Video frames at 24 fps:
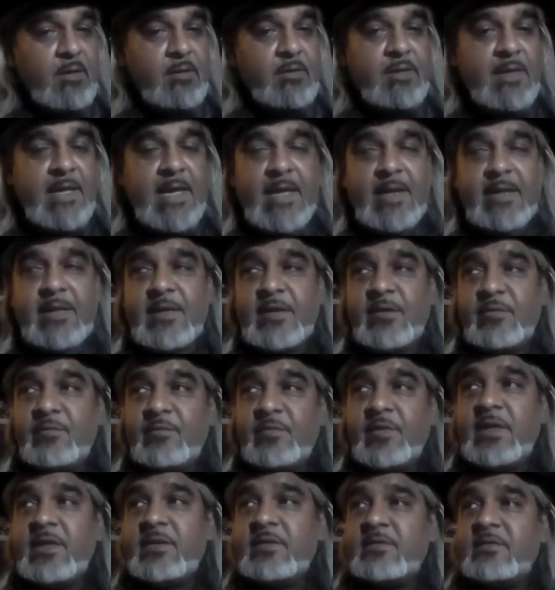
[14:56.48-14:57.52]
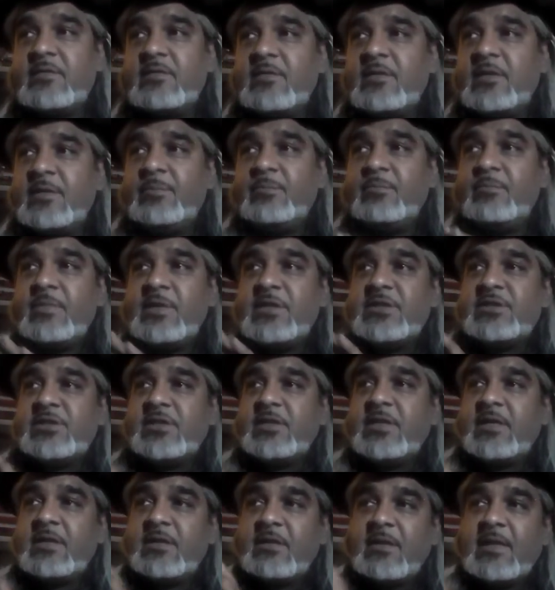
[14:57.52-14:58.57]
that convinced the
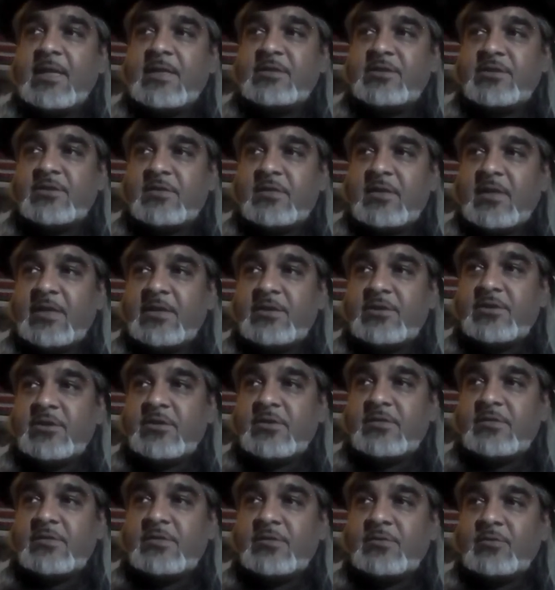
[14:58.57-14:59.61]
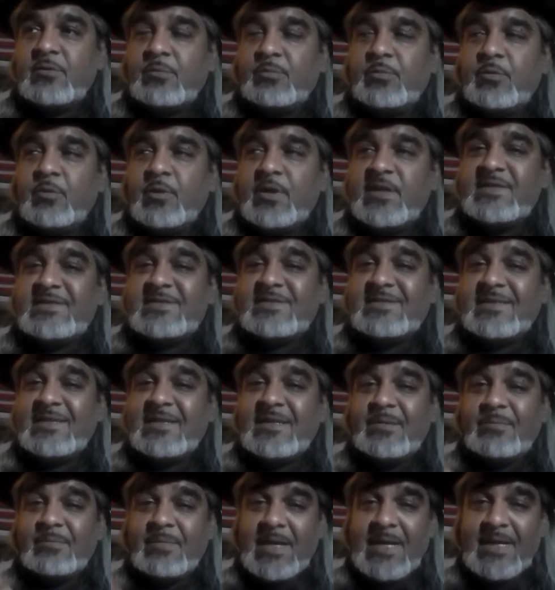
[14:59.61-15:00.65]
Michigan legislature to appoint
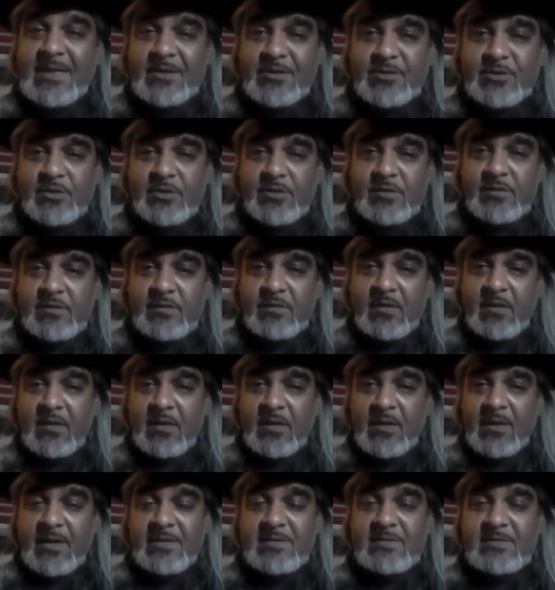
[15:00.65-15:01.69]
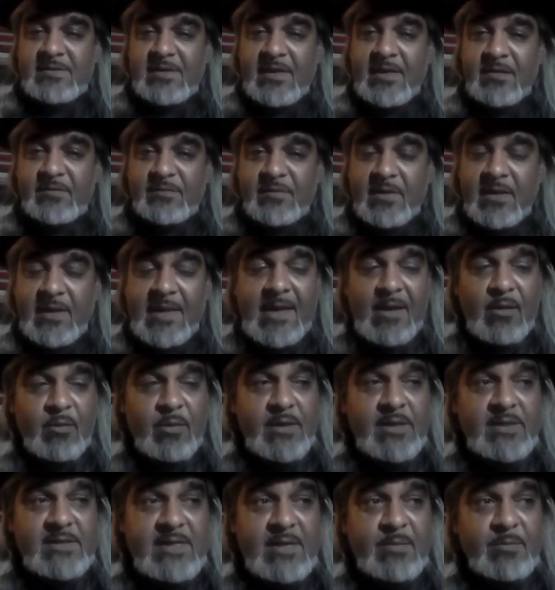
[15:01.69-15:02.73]
city managers instead of
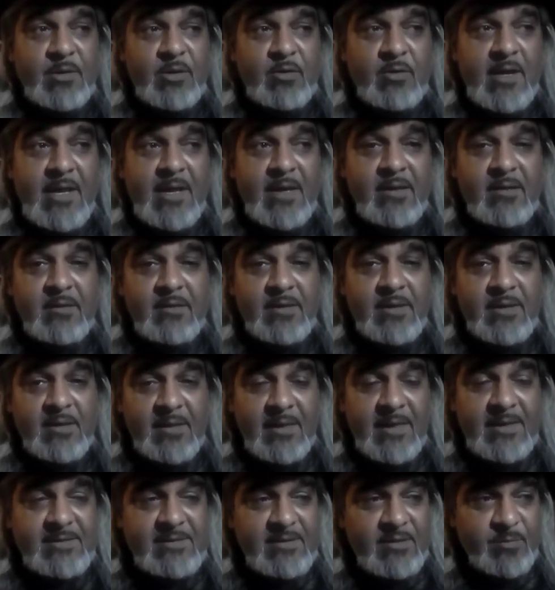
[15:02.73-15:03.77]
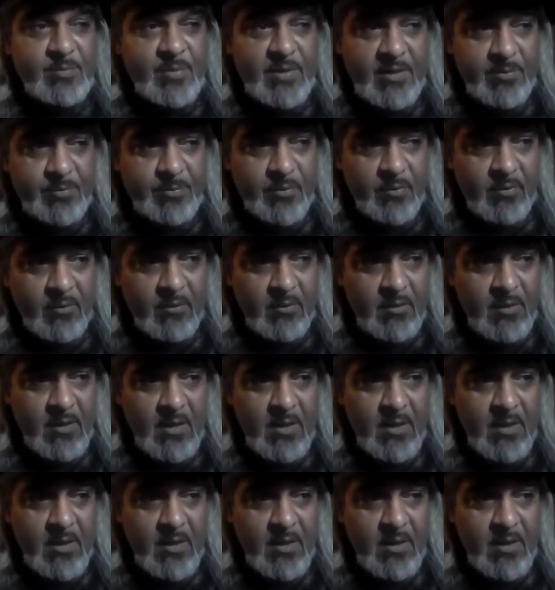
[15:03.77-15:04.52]
allowing democratically elected people